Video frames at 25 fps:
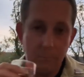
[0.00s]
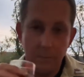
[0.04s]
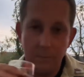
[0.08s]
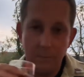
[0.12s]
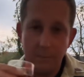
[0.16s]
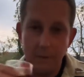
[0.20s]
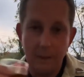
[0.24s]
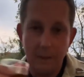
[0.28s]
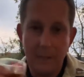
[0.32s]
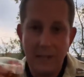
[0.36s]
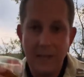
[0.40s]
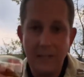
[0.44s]

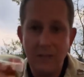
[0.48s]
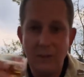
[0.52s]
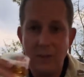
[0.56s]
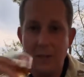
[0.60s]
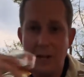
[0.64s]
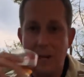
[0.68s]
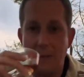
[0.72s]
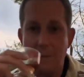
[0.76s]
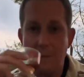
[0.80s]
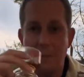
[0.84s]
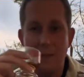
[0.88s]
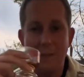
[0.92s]

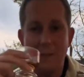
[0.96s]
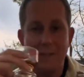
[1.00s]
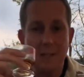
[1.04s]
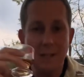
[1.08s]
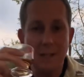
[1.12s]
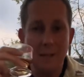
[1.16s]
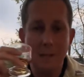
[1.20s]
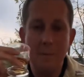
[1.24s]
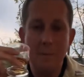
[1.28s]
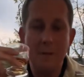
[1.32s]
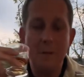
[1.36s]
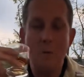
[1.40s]
educate me.
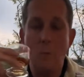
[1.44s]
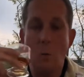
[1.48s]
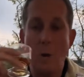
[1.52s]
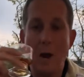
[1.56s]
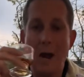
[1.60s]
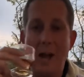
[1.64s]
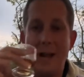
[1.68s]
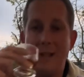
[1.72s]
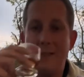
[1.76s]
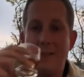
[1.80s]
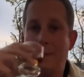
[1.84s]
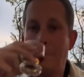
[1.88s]
Tell me
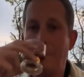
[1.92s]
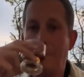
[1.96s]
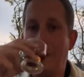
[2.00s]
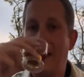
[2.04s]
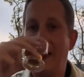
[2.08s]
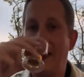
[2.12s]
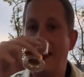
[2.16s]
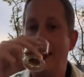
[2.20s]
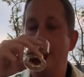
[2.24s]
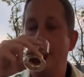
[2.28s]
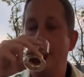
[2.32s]
why it's bad.